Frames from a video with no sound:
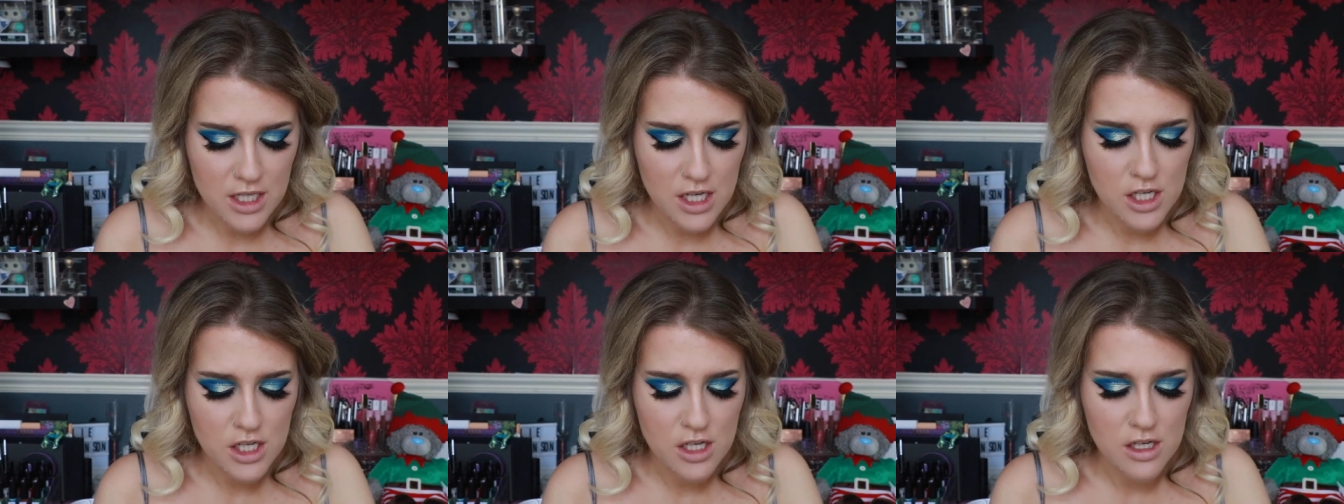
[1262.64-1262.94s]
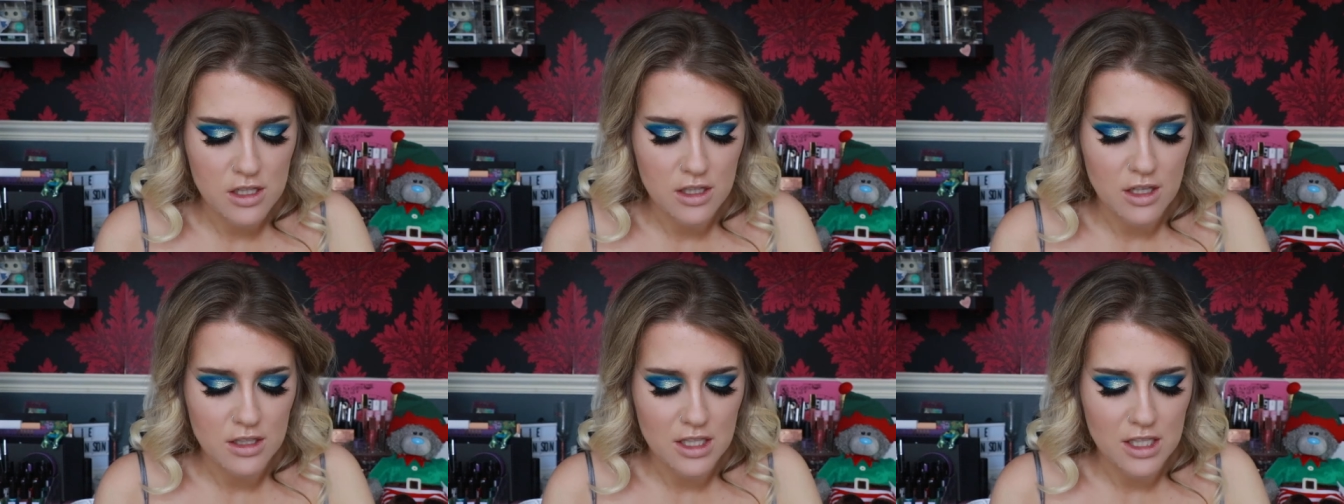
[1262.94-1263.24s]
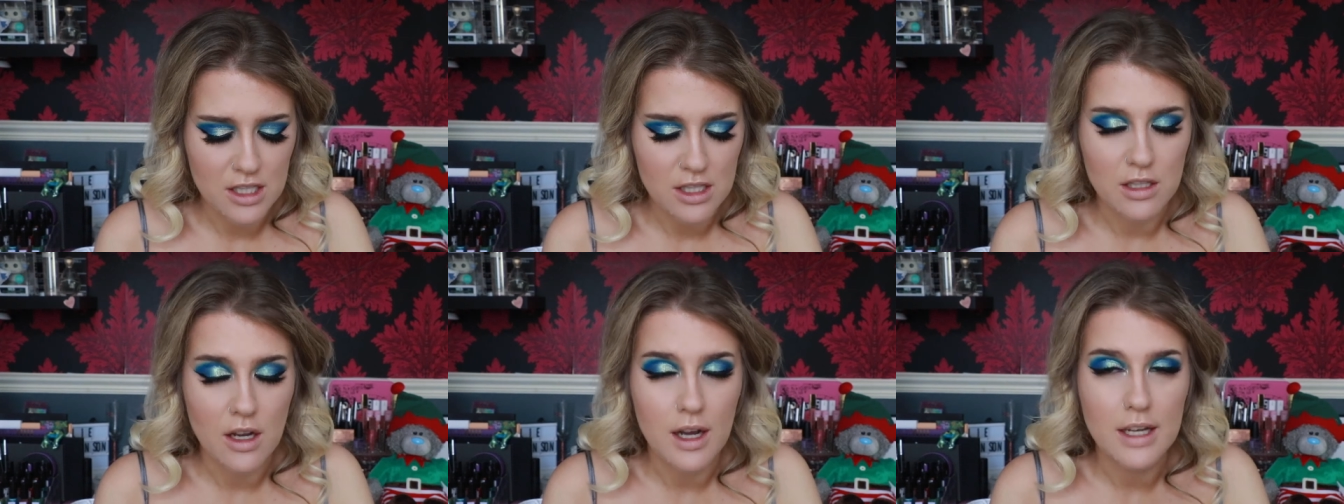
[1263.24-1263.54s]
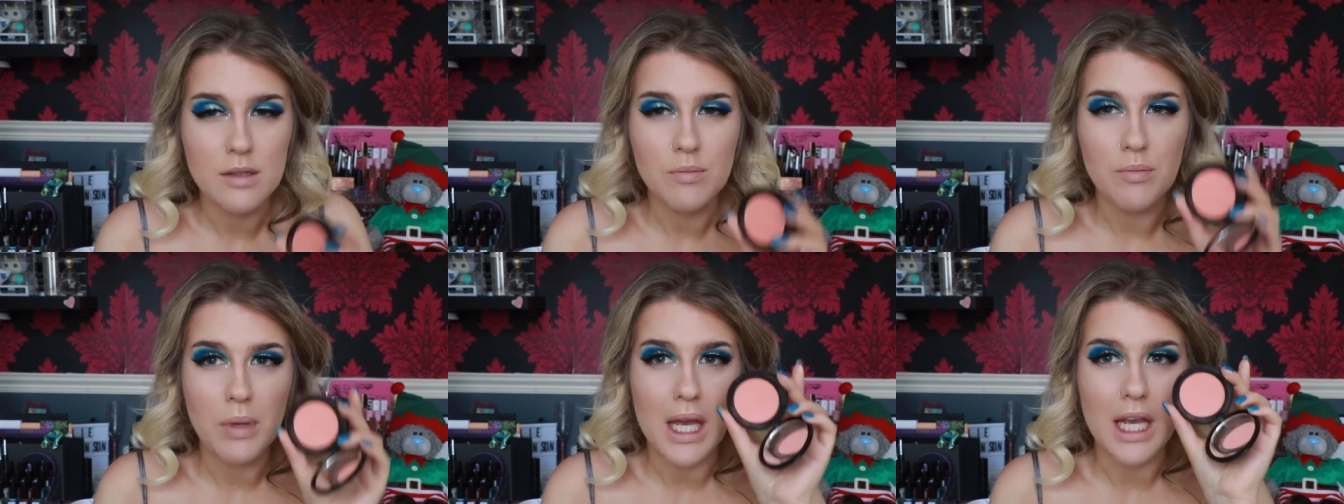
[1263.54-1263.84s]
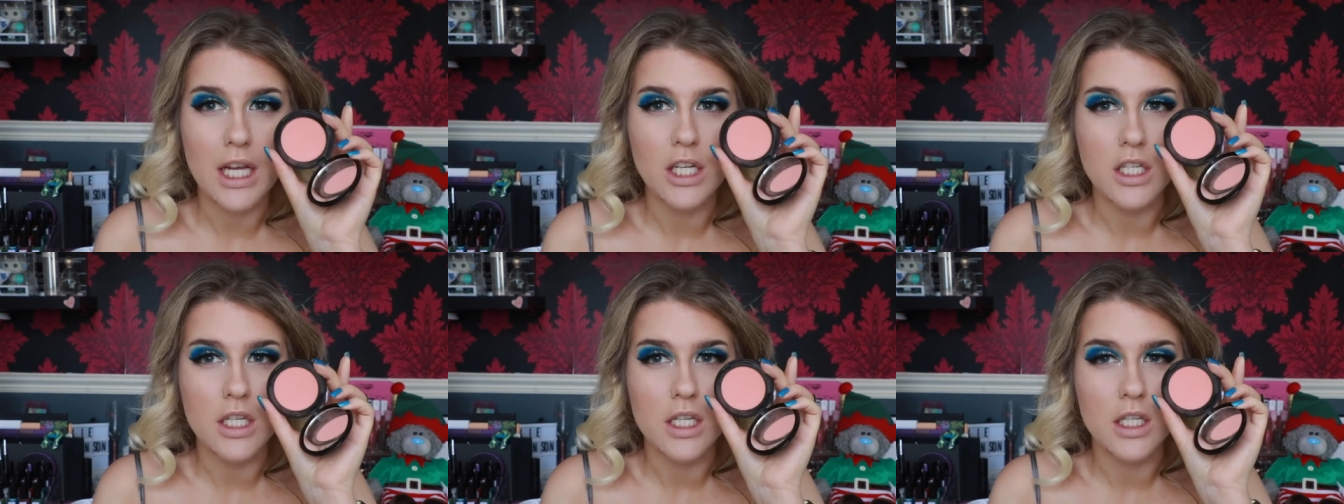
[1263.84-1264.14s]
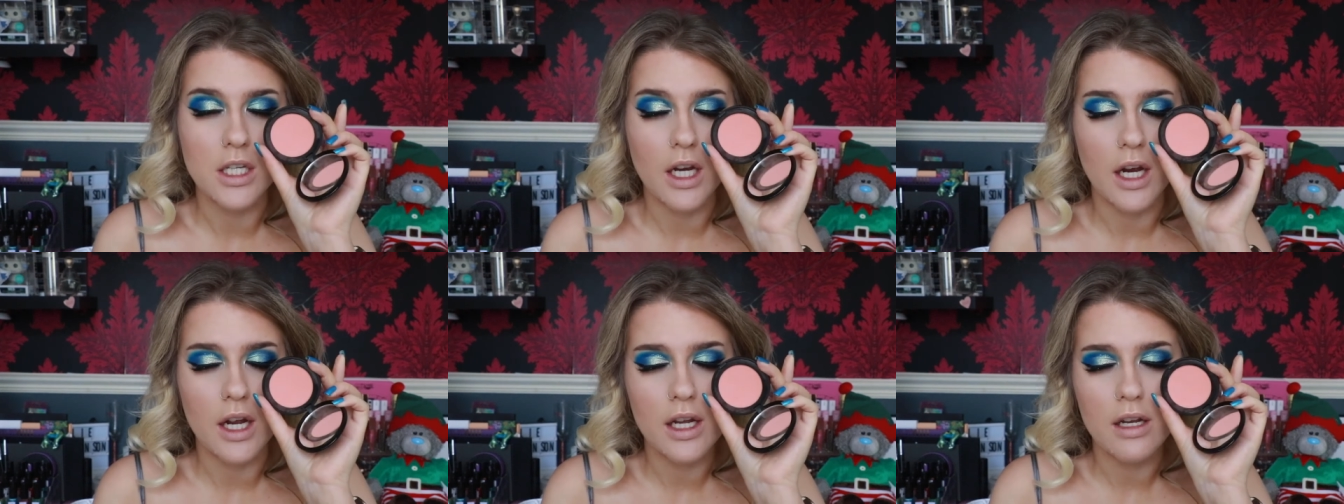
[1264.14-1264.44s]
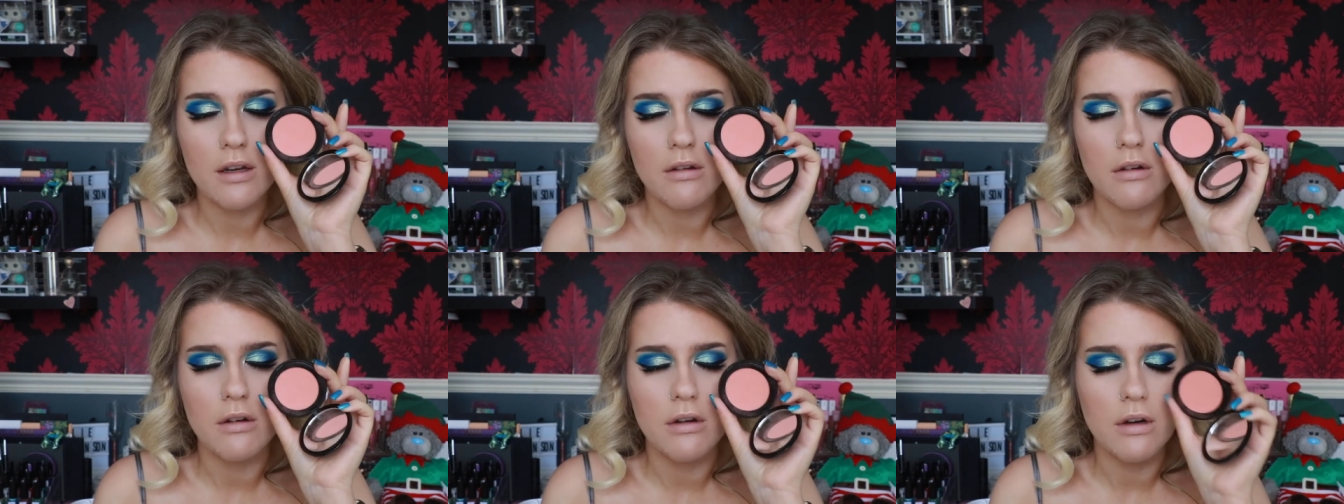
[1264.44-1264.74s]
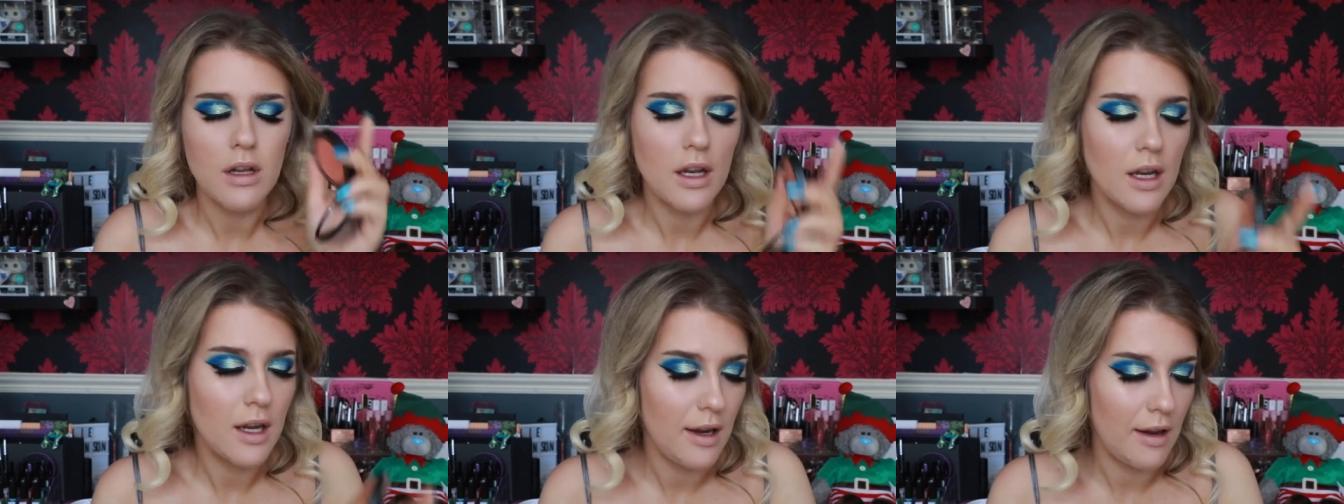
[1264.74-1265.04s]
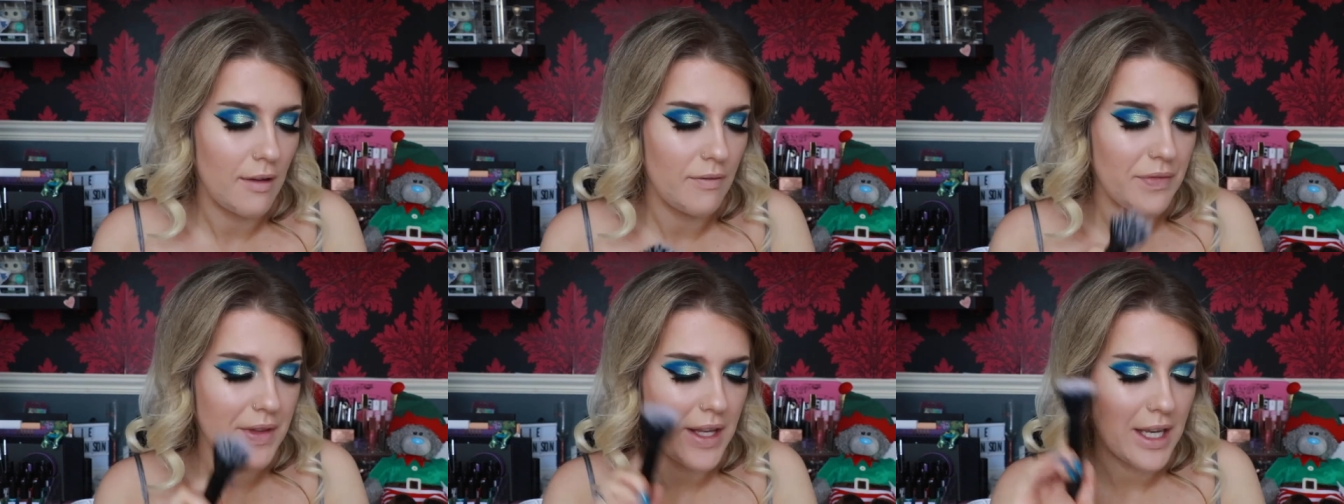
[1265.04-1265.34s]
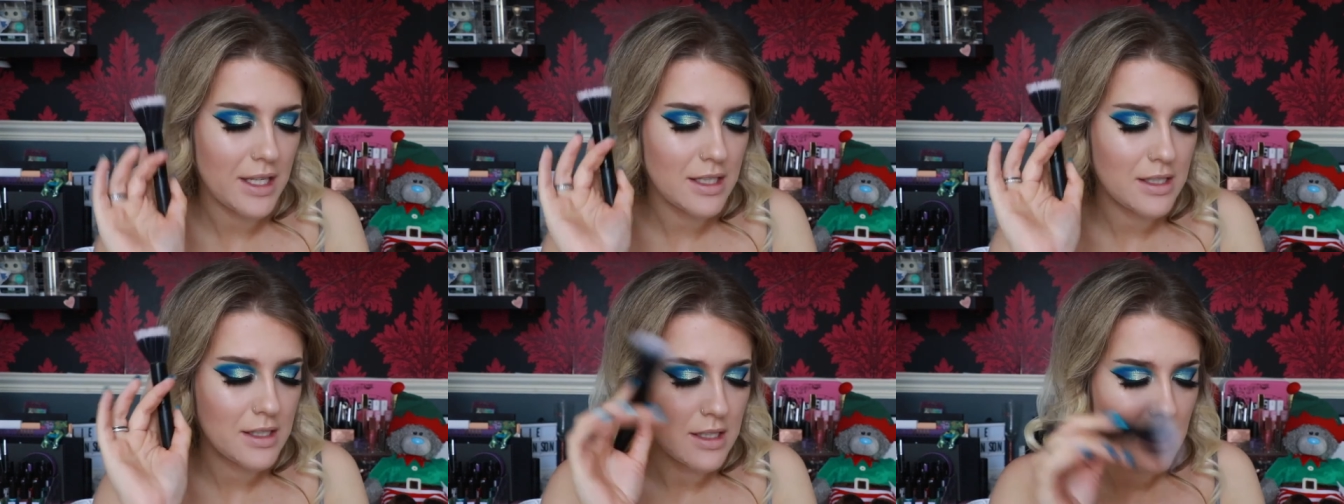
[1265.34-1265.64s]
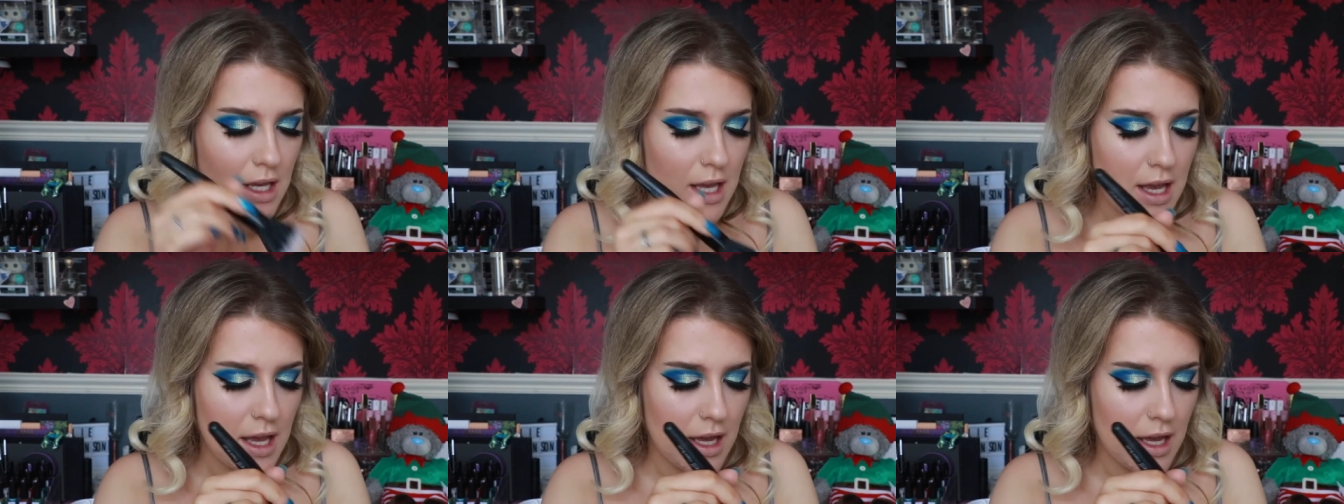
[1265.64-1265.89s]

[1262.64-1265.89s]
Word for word: and it's just like this nice peachy shade. Oh, love this.